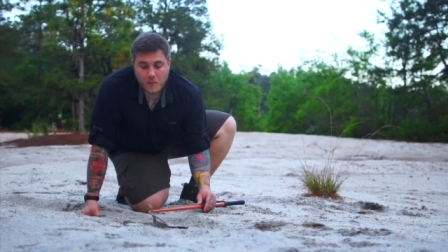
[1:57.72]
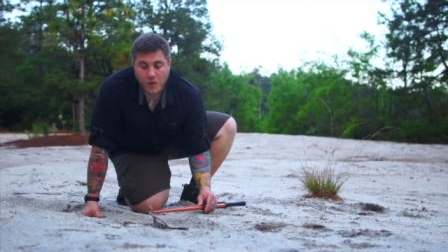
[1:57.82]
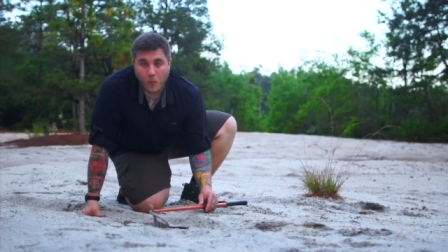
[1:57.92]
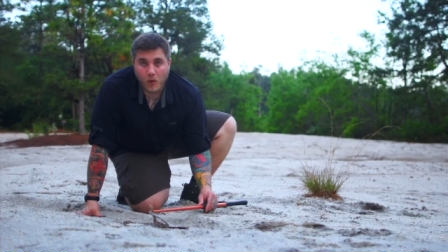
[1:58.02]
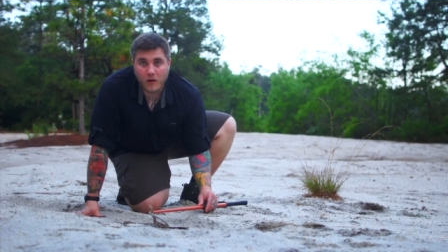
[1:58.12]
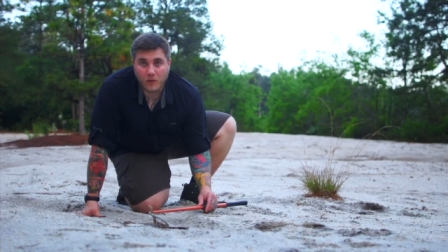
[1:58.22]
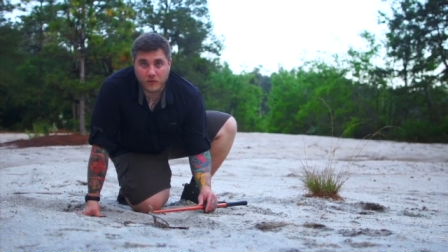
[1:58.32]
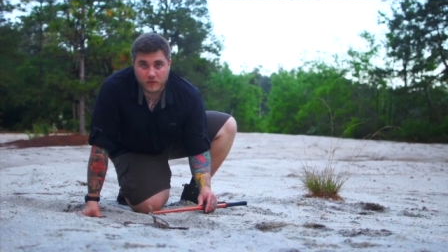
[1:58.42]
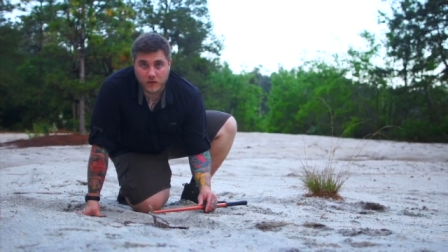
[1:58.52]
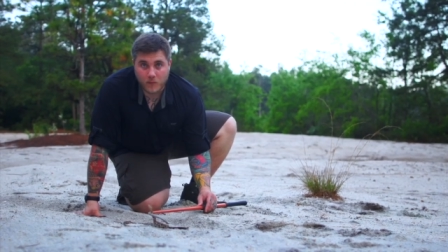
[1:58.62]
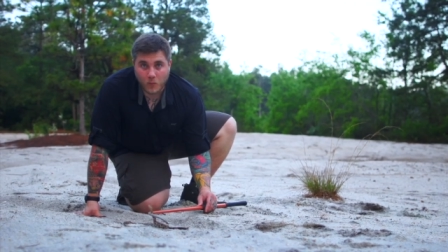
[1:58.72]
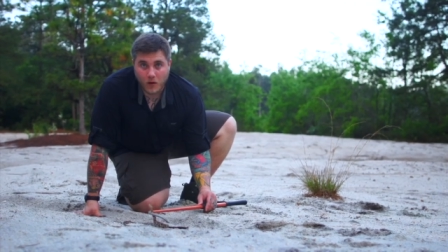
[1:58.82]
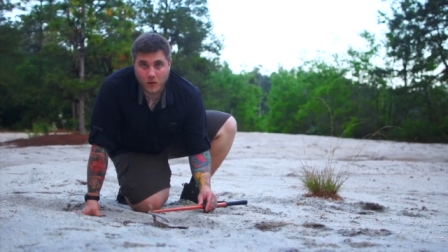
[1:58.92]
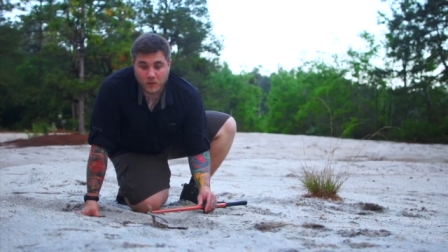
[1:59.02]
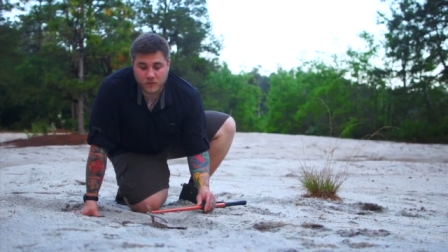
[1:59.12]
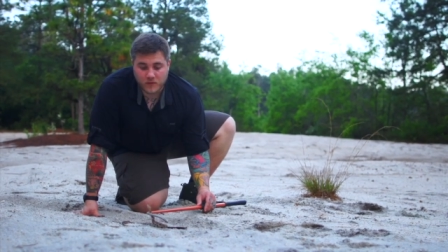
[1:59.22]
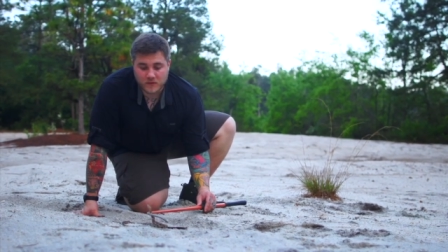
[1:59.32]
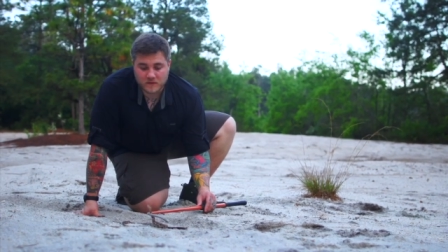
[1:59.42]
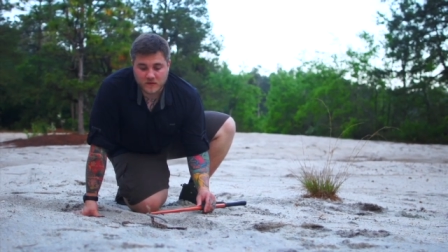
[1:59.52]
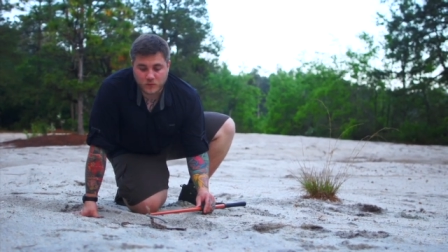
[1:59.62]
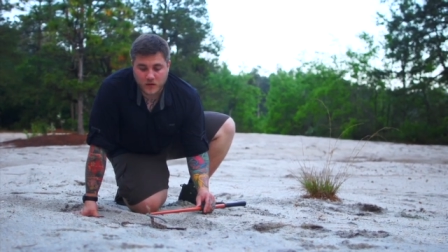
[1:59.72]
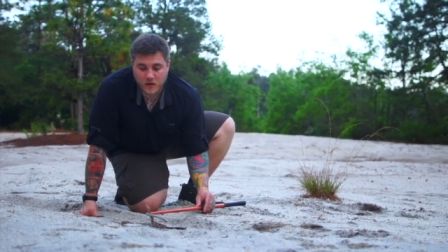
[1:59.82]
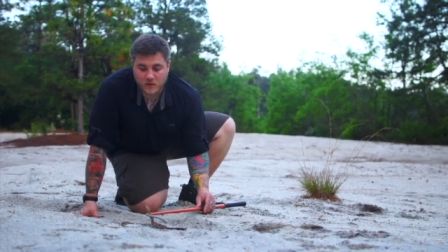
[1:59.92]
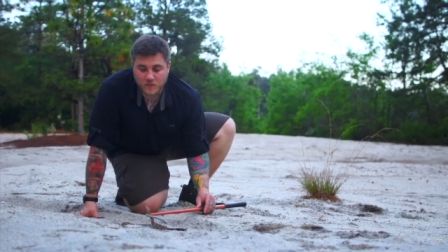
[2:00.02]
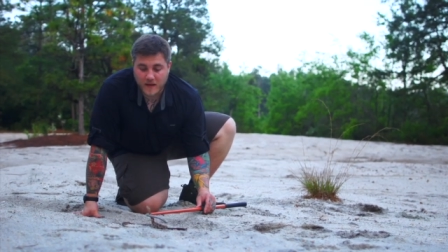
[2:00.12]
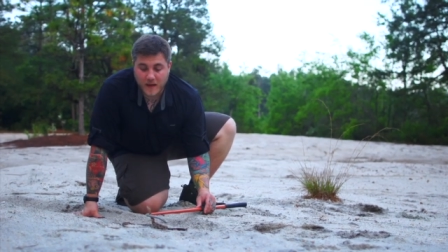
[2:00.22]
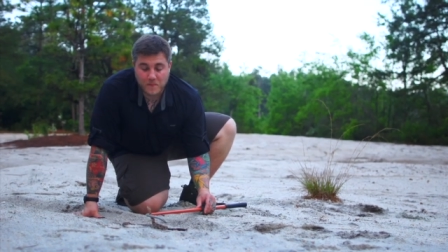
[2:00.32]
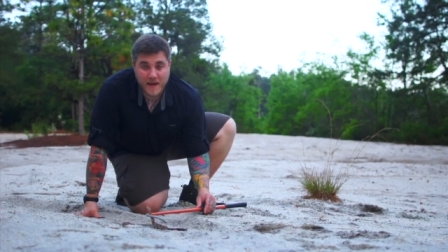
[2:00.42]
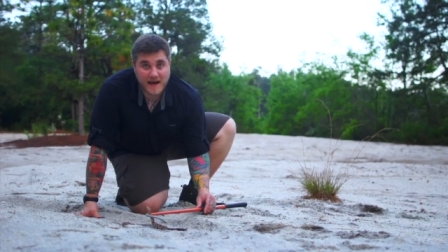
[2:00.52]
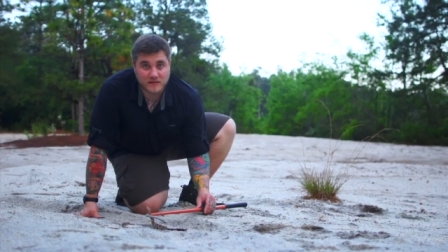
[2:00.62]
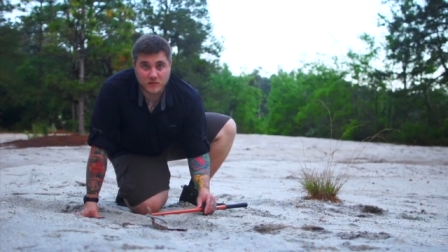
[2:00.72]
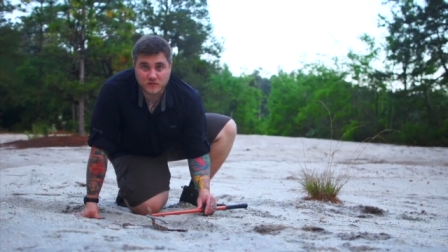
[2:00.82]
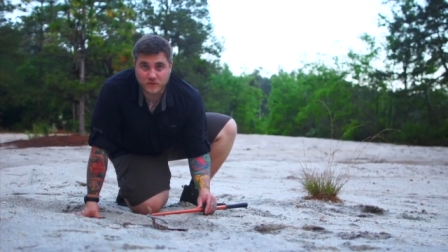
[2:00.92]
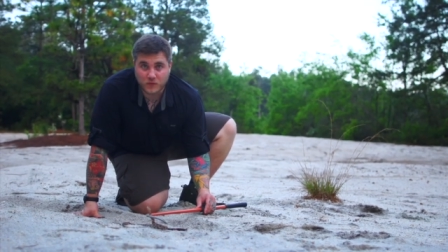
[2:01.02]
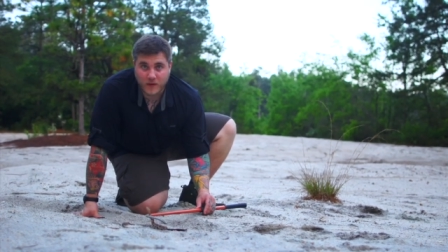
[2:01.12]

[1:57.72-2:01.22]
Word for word: but walk with them, walk with them. It says we need to be ambassadors of